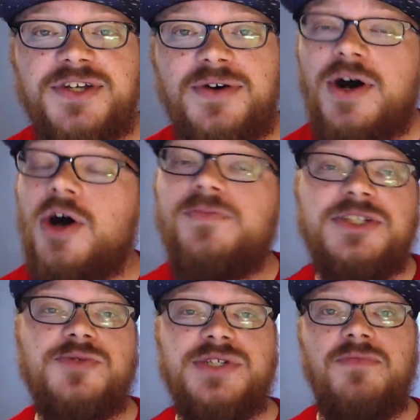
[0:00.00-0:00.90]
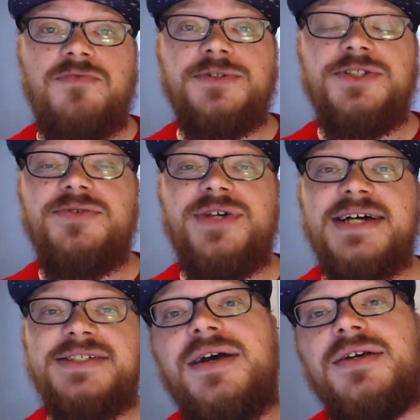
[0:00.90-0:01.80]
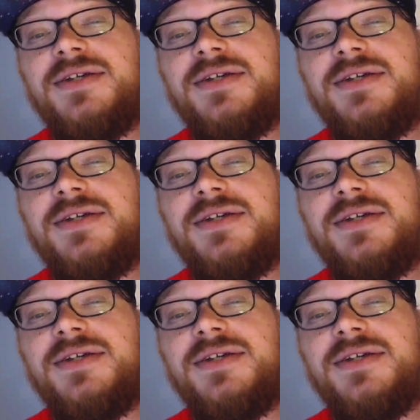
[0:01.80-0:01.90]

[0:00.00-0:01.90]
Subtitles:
So hope this was helpful to you guys.